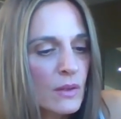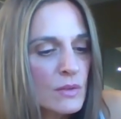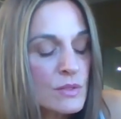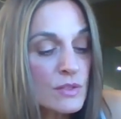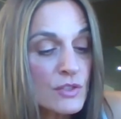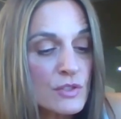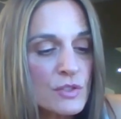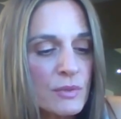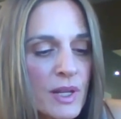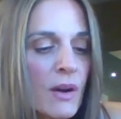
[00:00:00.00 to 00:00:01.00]
So just
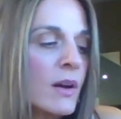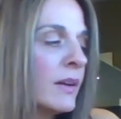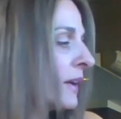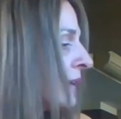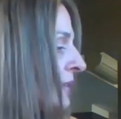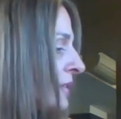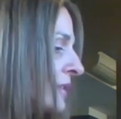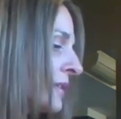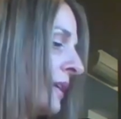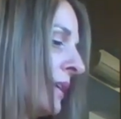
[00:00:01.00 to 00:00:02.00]
to read, oh
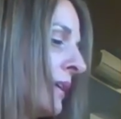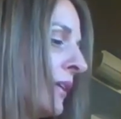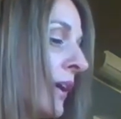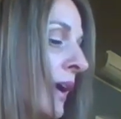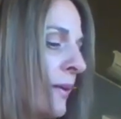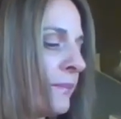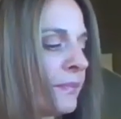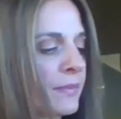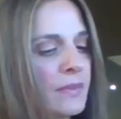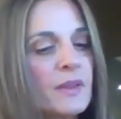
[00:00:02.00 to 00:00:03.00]
yes, okay.
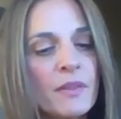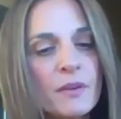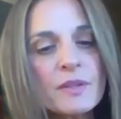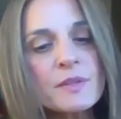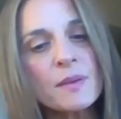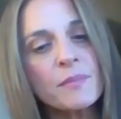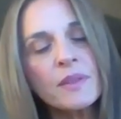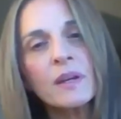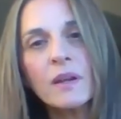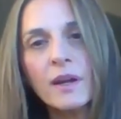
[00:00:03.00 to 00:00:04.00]
Now there is
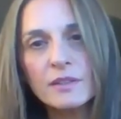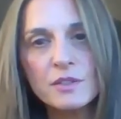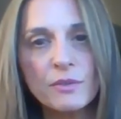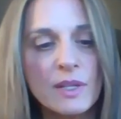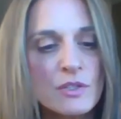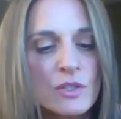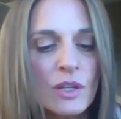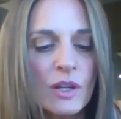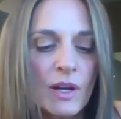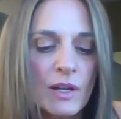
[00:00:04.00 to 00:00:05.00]
something I'd like to read to
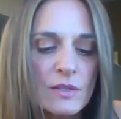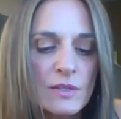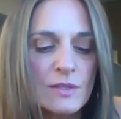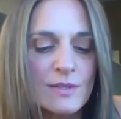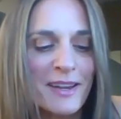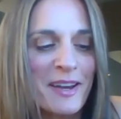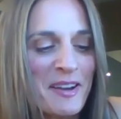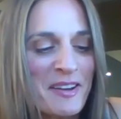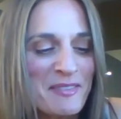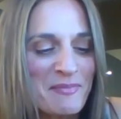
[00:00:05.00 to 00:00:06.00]
you guys,
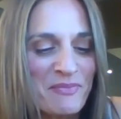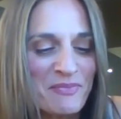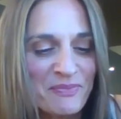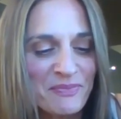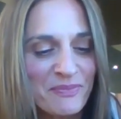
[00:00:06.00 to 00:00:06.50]
and